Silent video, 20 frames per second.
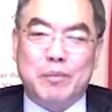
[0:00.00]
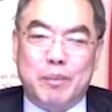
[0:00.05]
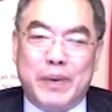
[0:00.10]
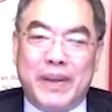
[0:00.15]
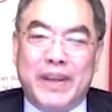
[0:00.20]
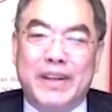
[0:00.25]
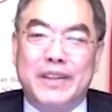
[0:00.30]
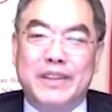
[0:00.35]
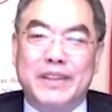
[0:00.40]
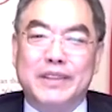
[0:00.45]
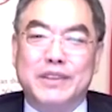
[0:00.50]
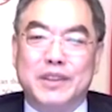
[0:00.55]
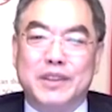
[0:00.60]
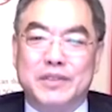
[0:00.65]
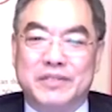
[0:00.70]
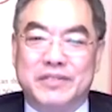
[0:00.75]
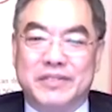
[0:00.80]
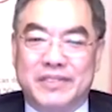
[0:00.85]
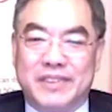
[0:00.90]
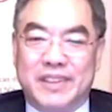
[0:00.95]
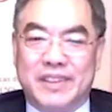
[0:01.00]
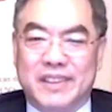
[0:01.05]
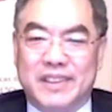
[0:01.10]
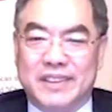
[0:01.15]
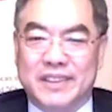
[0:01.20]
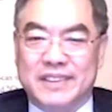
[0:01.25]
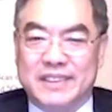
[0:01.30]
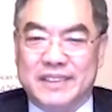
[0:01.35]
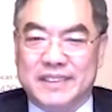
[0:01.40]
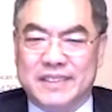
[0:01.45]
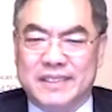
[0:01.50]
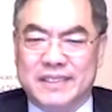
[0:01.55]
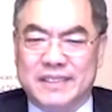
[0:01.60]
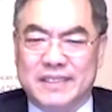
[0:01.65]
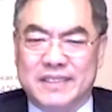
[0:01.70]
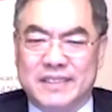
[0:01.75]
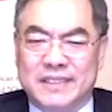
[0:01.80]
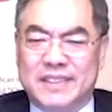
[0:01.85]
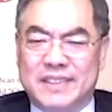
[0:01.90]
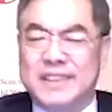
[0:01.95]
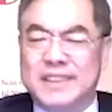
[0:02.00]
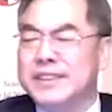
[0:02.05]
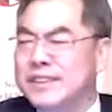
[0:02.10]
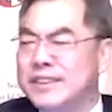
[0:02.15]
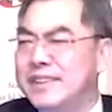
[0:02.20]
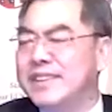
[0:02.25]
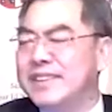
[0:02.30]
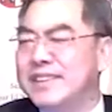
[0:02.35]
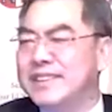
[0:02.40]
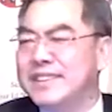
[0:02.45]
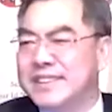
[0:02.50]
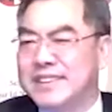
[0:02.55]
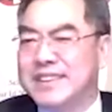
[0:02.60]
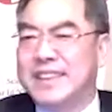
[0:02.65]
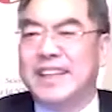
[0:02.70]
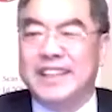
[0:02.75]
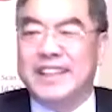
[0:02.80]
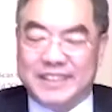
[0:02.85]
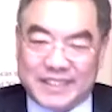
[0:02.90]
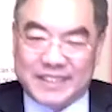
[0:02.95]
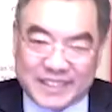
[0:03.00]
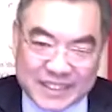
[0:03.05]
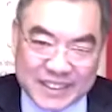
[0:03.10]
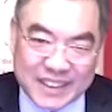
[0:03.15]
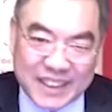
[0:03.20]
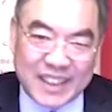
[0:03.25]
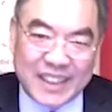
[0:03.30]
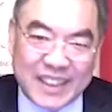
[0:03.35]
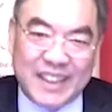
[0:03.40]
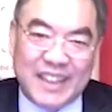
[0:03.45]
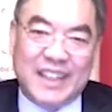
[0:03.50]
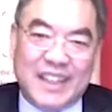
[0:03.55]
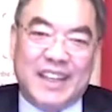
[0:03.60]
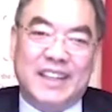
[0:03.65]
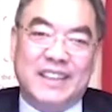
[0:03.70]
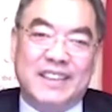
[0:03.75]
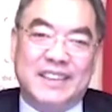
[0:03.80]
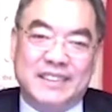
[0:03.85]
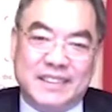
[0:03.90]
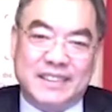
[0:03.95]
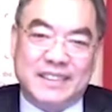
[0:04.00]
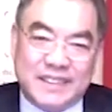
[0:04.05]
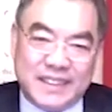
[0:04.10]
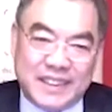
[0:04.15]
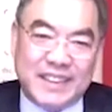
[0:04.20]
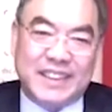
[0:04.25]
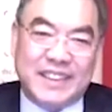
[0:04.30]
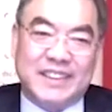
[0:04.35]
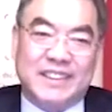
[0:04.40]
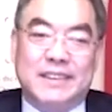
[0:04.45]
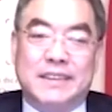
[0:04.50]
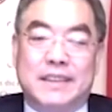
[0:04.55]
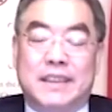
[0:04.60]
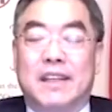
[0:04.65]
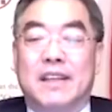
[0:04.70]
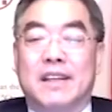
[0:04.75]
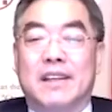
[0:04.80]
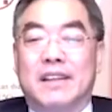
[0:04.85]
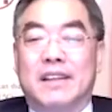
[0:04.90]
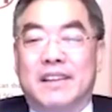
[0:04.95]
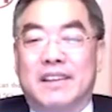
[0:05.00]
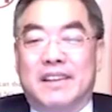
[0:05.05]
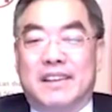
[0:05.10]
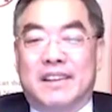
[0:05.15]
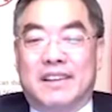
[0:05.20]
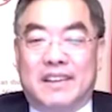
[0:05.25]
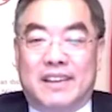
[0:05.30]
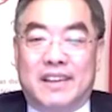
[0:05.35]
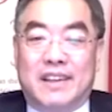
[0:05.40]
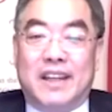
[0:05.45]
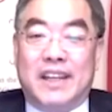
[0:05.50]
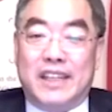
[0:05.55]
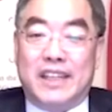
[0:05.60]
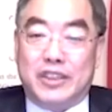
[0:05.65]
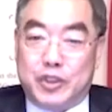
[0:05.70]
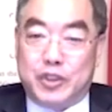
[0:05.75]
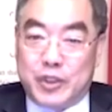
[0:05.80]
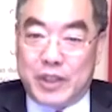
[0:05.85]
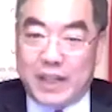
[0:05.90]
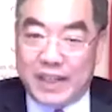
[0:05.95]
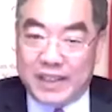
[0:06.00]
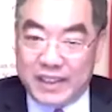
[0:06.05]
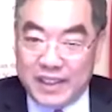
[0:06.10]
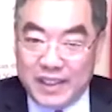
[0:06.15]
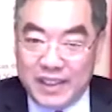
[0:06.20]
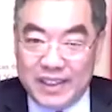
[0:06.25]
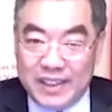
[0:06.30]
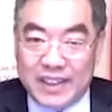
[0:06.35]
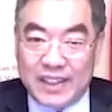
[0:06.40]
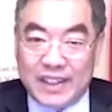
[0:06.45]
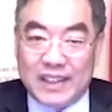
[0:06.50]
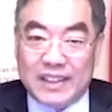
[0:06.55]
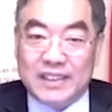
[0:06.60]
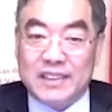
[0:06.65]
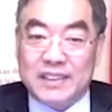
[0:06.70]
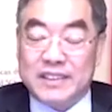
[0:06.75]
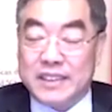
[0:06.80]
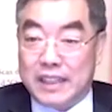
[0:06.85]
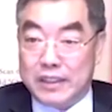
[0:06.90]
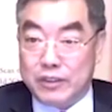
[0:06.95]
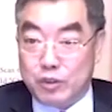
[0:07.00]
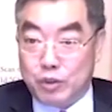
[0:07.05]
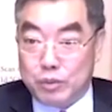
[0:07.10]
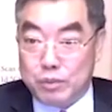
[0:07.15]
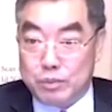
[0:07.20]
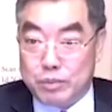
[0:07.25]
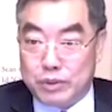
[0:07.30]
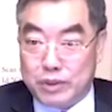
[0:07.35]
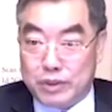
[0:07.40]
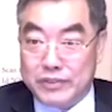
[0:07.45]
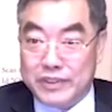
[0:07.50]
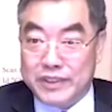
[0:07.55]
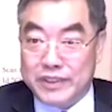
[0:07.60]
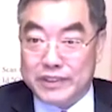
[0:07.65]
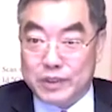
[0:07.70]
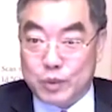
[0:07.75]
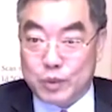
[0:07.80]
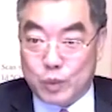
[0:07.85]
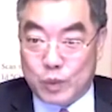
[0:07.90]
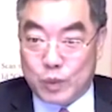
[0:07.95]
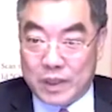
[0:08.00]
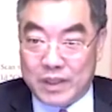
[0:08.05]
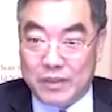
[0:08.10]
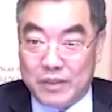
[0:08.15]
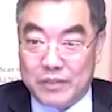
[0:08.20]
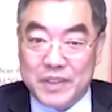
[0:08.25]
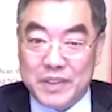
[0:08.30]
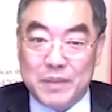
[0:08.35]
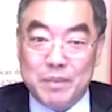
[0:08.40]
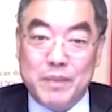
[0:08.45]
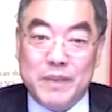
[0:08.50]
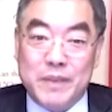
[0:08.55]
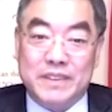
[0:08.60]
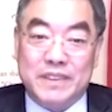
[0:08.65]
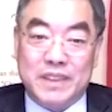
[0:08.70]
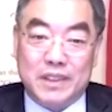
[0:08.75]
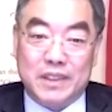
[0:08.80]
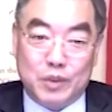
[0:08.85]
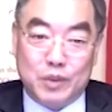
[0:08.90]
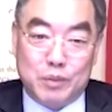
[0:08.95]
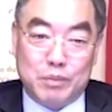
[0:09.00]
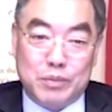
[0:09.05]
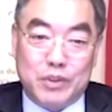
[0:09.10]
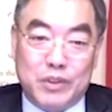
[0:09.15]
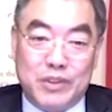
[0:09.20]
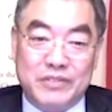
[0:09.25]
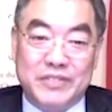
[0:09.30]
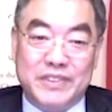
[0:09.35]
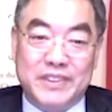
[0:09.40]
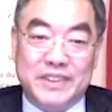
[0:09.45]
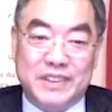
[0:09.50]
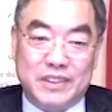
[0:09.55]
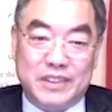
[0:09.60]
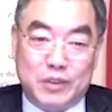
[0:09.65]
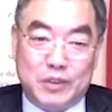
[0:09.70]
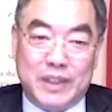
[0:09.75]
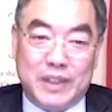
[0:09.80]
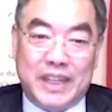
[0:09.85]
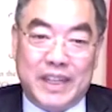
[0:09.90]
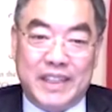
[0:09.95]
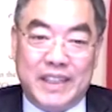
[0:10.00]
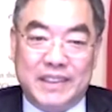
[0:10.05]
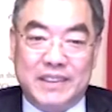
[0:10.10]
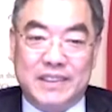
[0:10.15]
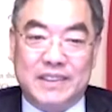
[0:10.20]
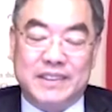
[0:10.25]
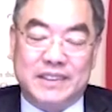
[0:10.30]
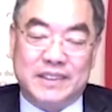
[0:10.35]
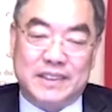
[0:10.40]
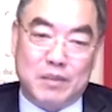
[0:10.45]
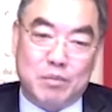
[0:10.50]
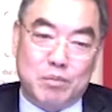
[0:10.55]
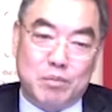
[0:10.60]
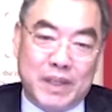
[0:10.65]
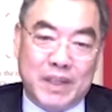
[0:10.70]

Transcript: pairs of sister states and the cities in China, and the Shandong province is one of them. Shandong province donated some